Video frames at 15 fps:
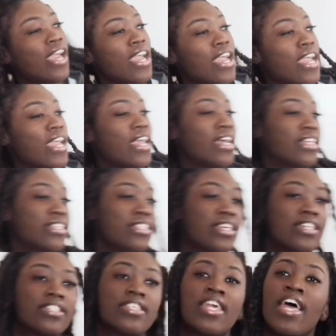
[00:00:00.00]
And
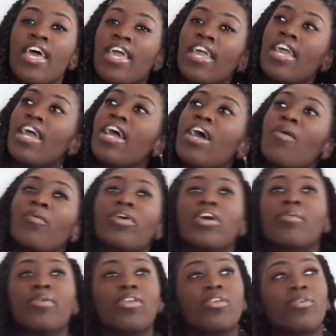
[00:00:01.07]
today we're
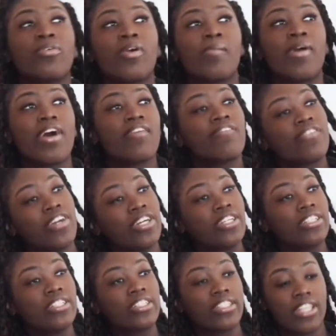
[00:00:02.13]
gonna be doing my
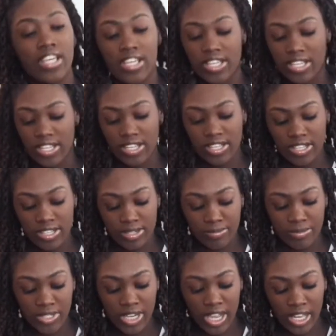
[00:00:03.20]
first
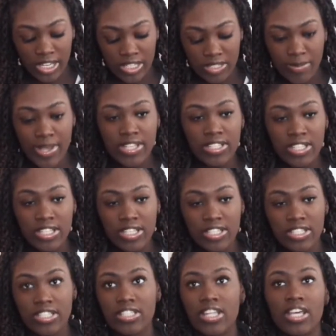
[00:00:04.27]
challenge. Basically,
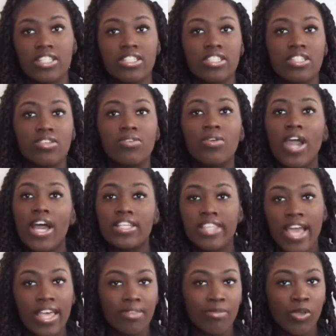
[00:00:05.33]
it's just like you guys
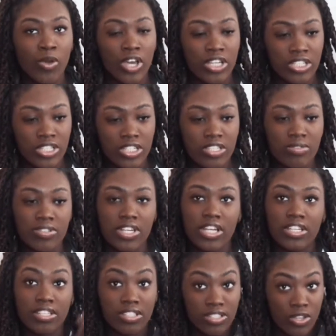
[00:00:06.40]
ask me questions, which
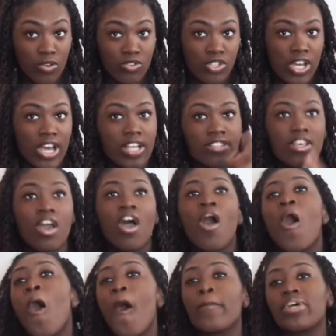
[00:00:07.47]
I told you guys
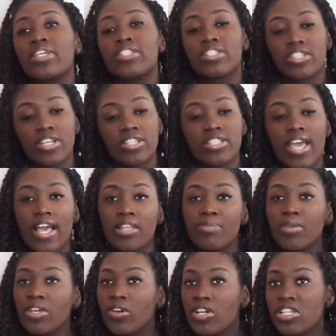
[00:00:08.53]
on my Instagram to ask
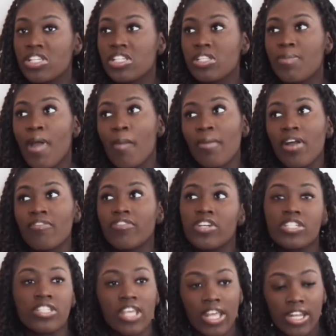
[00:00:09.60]
me questions about my
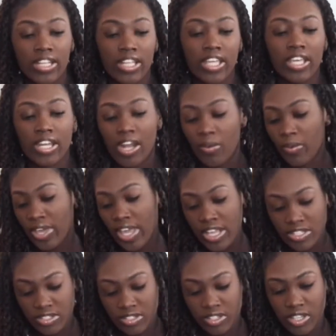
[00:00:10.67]
first anything, and I will answer